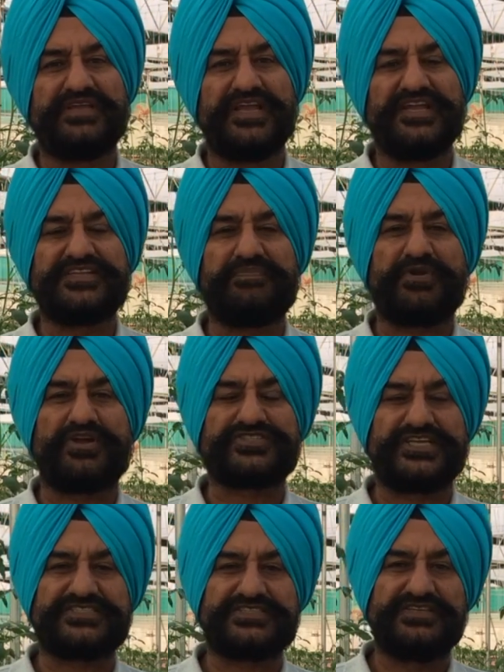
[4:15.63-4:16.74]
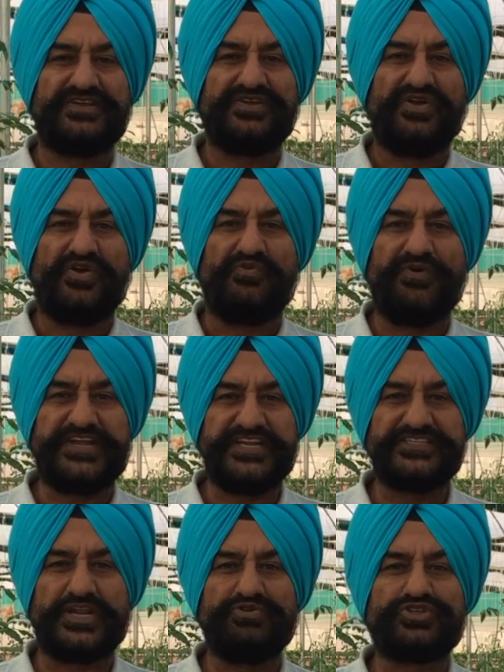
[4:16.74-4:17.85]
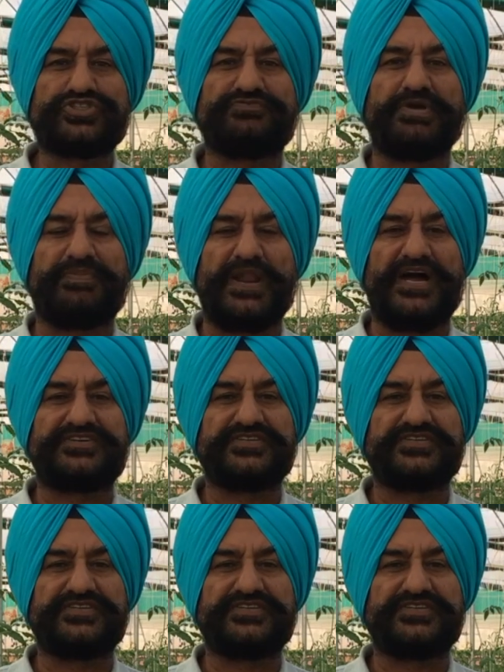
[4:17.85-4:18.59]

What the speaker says: in the process wetting the roots of the plant